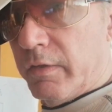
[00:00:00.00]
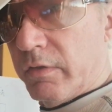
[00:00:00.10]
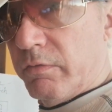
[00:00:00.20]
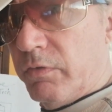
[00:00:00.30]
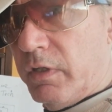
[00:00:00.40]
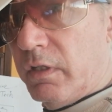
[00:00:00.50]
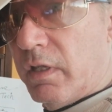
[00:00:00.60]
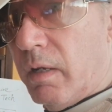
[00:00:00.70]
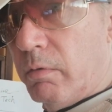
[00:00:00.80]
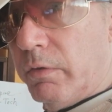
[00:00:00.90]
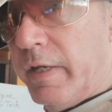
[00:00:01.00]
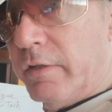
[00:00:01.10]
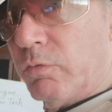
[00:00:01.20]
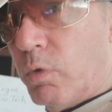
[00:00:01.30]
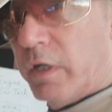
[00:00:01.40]
as in
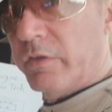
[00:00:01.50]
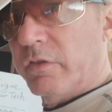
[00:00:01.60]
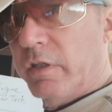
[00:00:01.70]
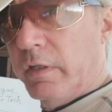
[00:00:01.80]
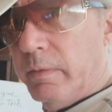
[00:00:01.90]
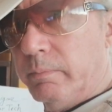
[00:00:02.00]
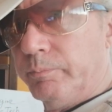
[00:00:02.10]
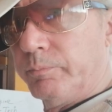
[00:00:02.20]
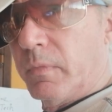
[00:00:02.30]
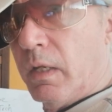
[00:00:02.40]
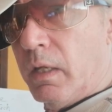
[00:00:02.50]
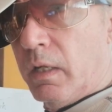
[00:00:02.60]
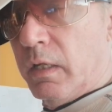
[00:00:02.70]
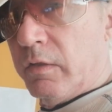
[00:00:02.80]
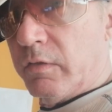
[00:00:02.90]
VWXYZ.
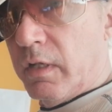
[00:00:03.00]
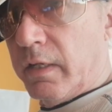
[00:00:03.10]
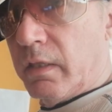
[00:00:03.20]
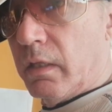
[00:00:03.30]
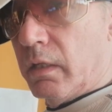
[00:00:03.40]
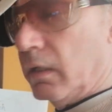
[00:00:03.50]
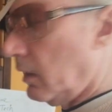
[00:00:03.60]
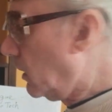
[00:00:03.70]
It's like the